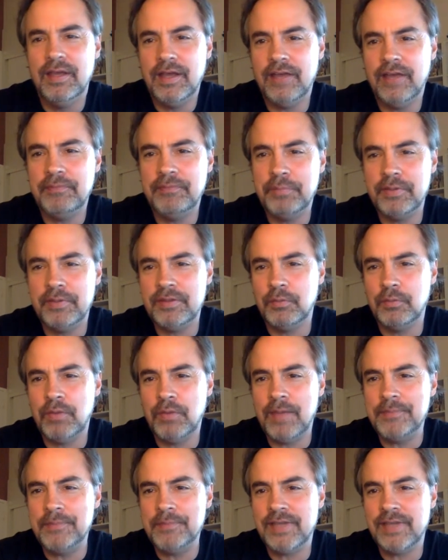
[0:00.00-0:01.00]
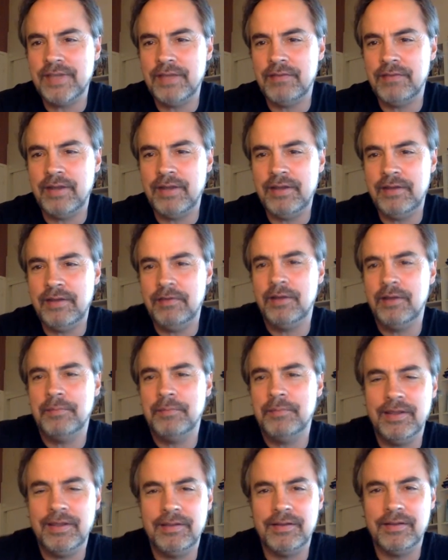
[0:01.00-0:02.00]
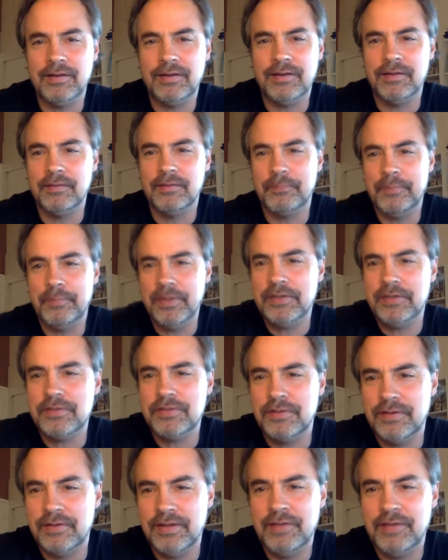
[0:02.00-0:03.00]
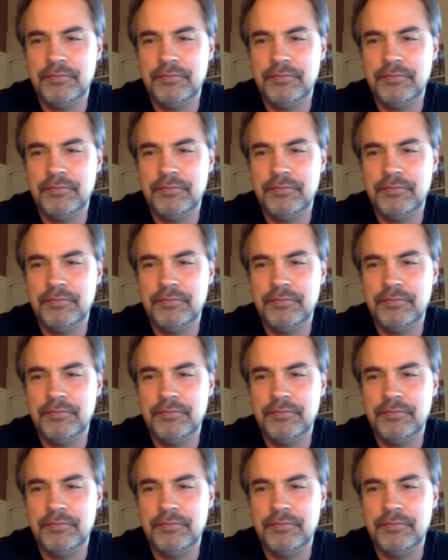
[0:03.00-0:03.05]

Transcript: I've put the website right here on my little picture,